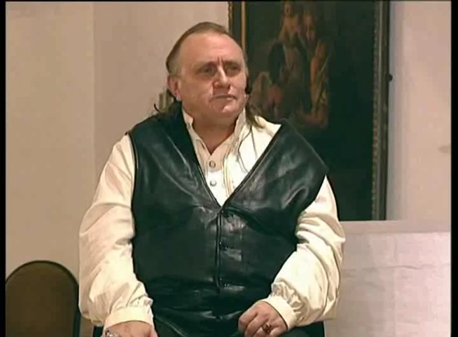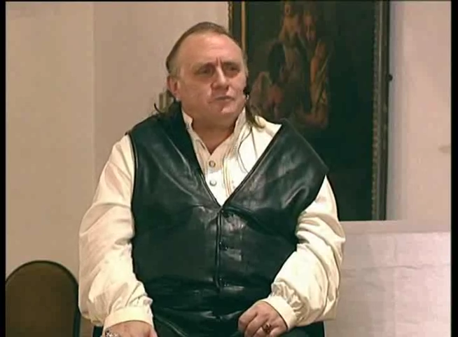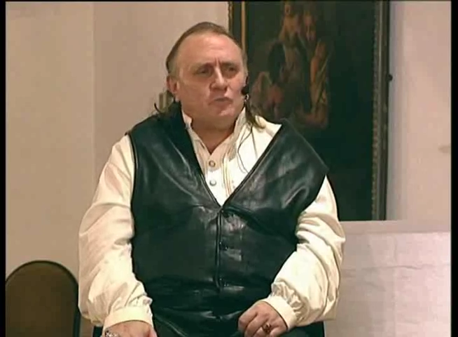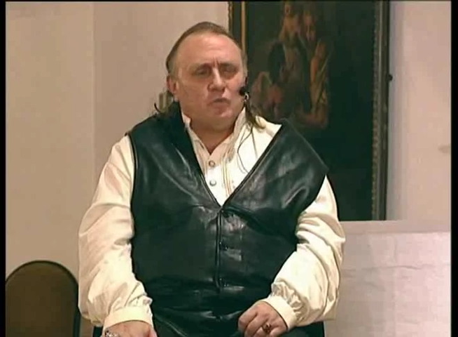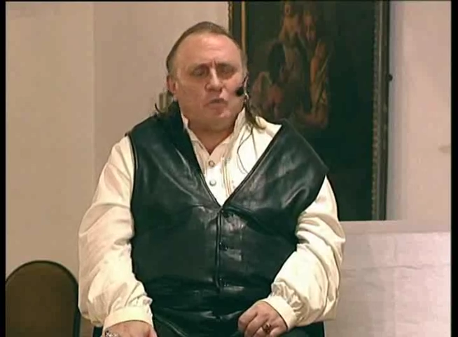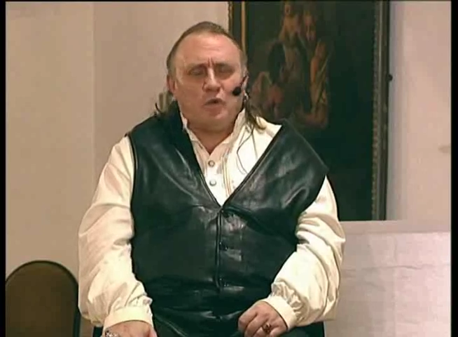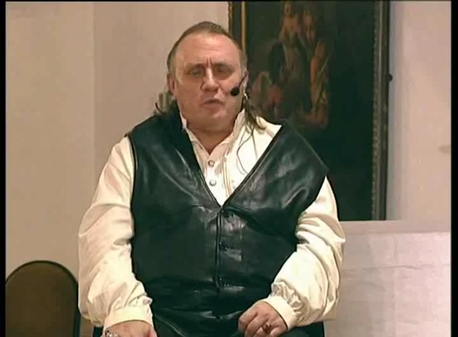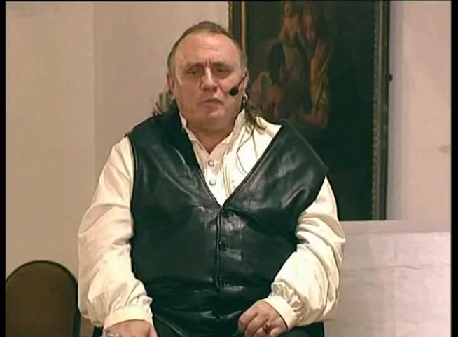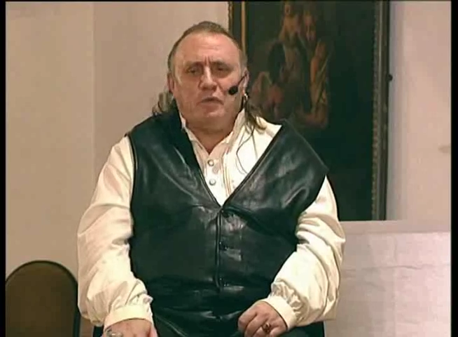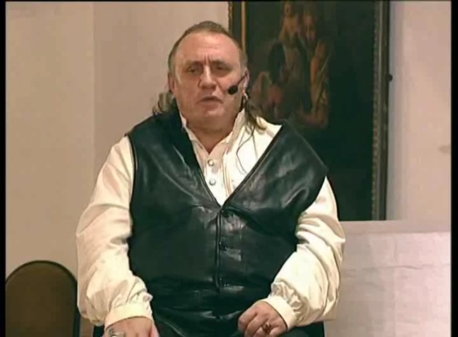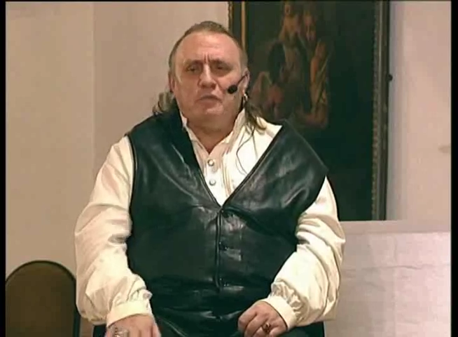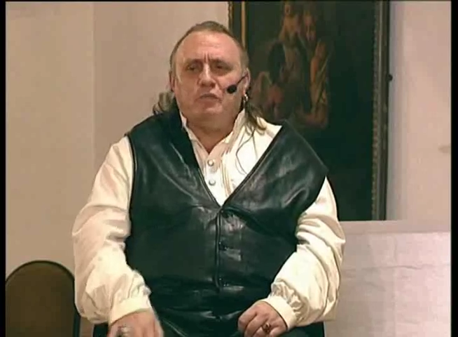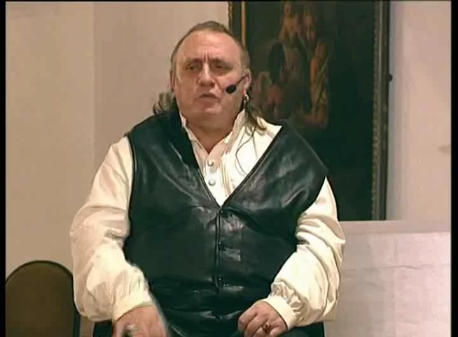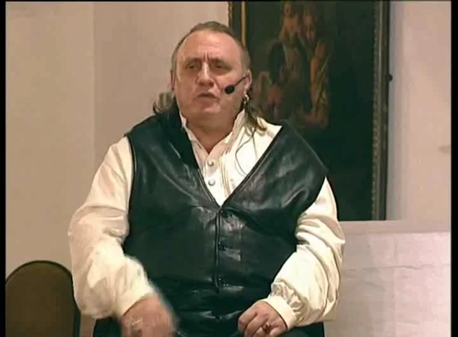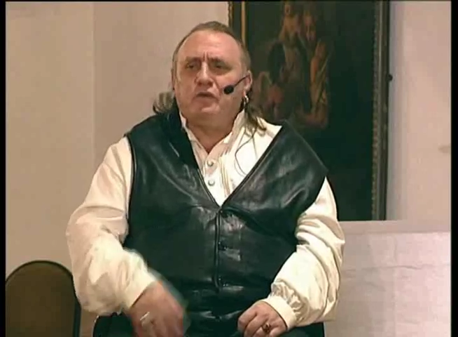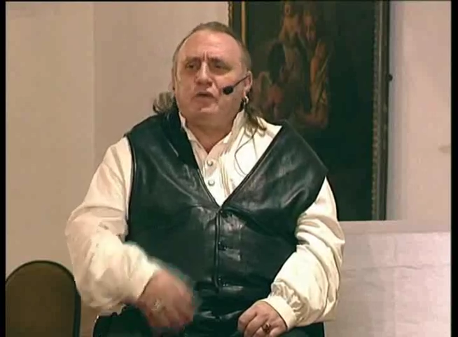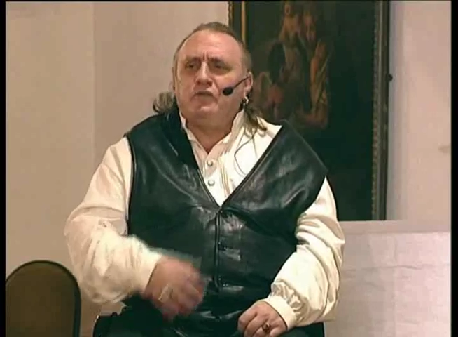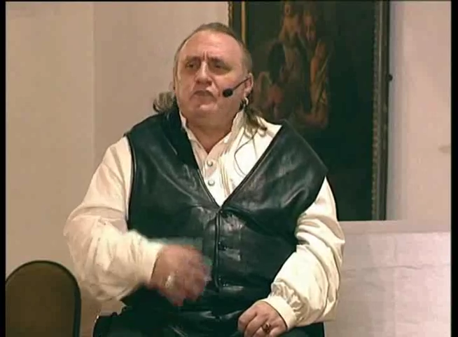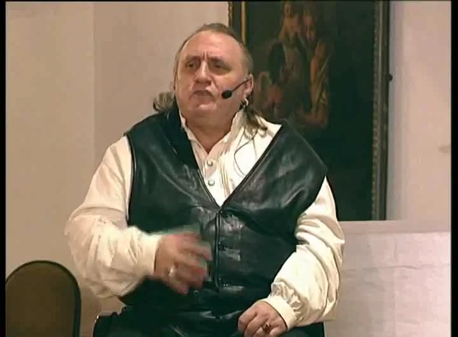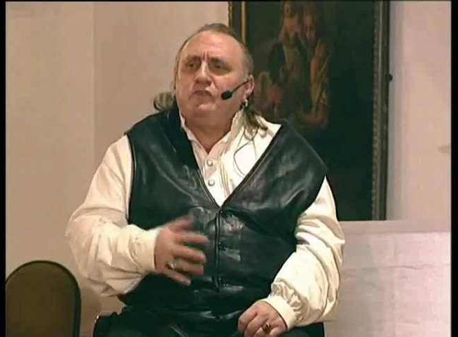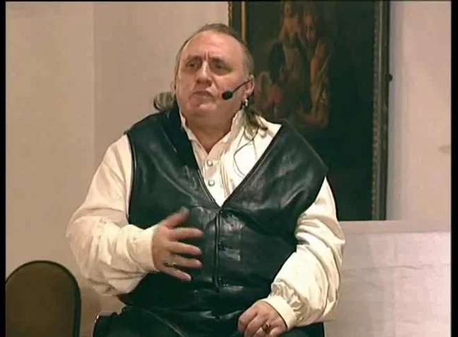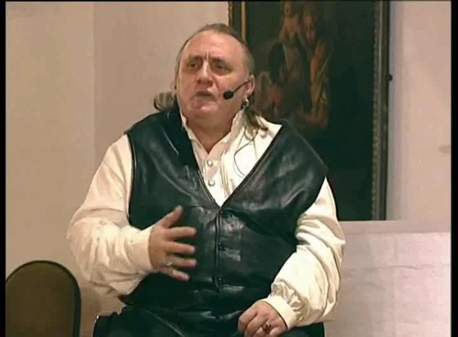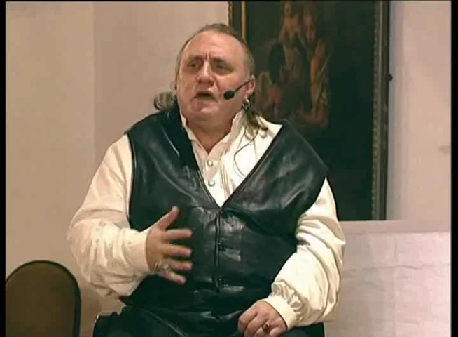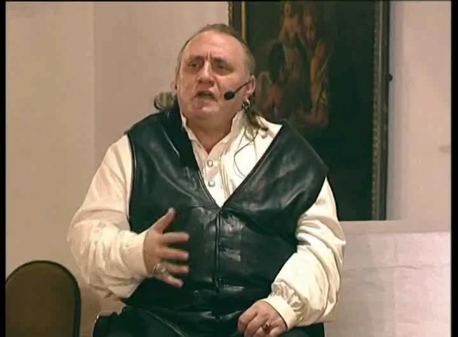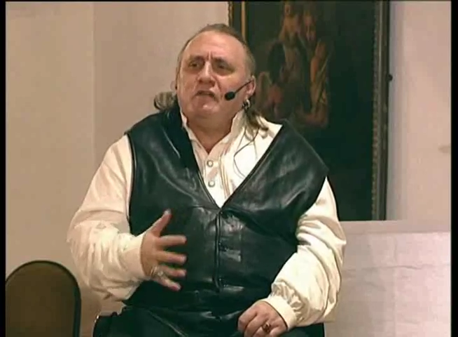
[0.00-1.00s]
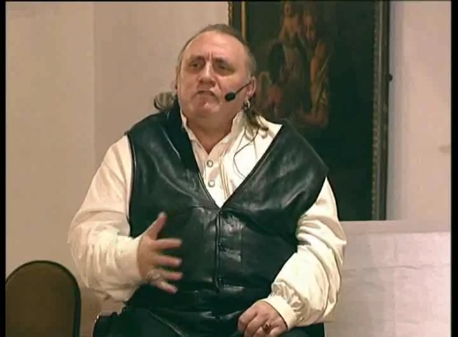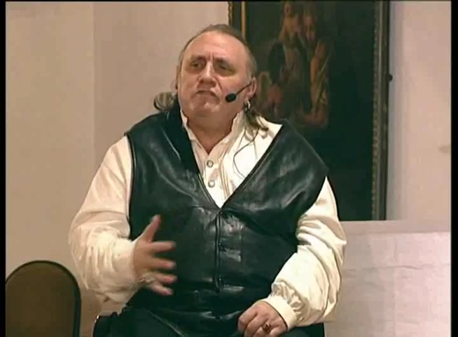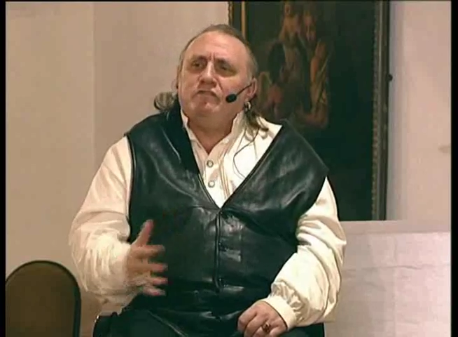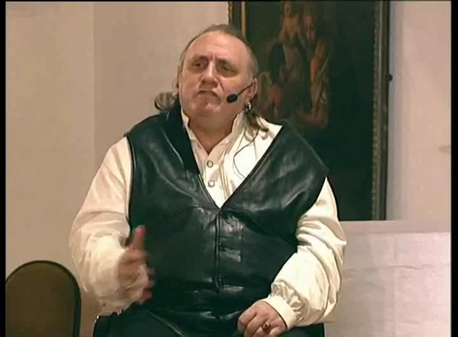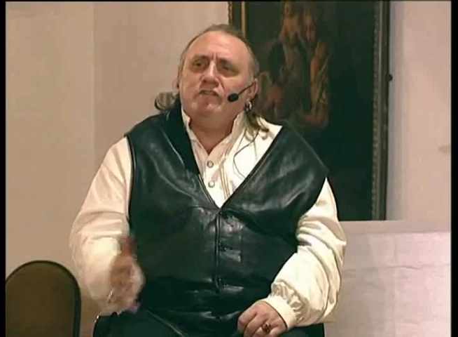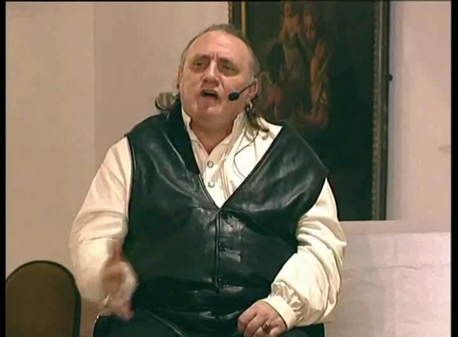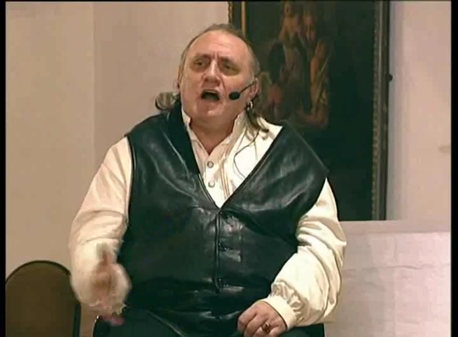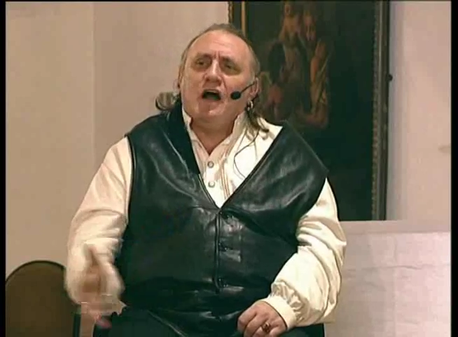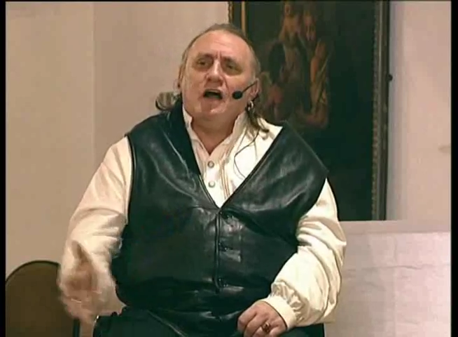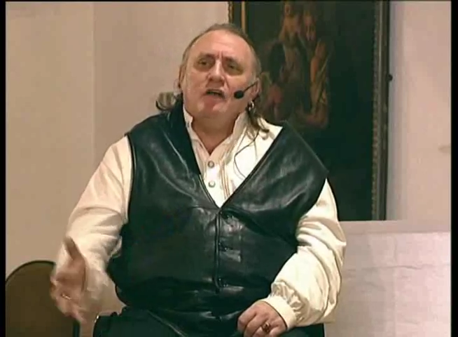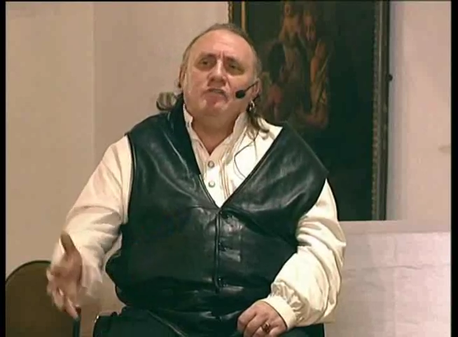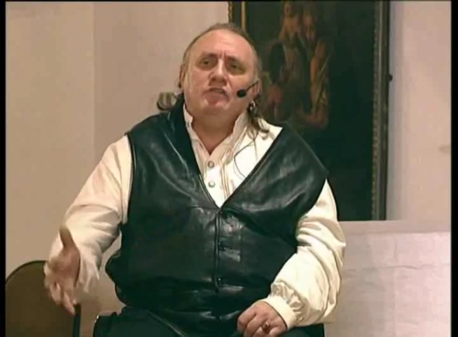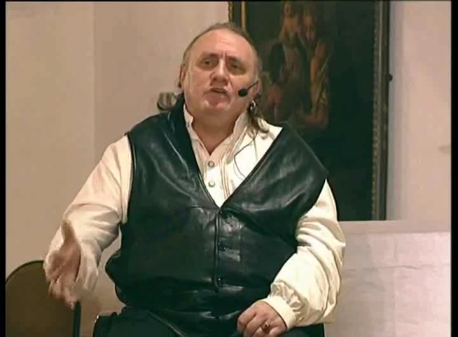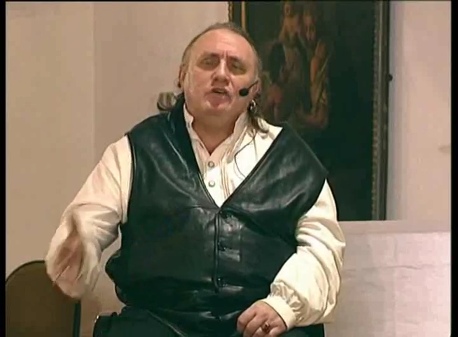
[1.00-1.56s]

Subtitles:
where people can spend 5